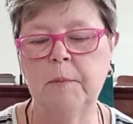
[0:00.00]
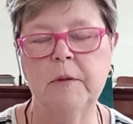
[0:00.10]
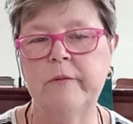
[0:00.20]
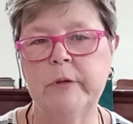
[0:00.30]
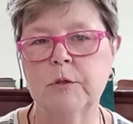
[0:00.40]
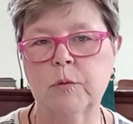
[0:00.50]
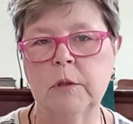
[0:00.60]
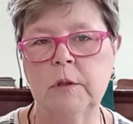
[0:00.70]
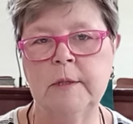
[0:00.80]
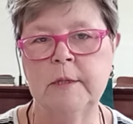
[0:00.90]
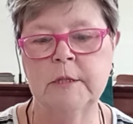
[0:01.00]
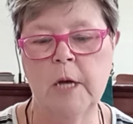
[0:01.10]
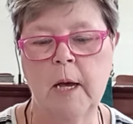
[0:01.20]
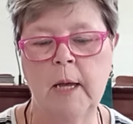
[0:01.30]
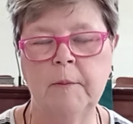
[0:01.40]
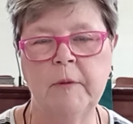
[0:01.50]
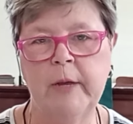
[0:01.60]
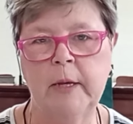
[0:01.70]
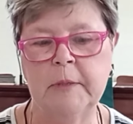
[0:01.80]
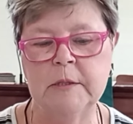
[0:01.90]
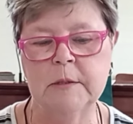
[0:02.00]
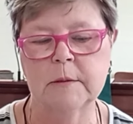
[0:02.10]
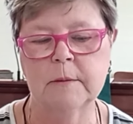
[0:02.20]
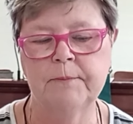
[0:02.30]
of Israel in the time of Amos.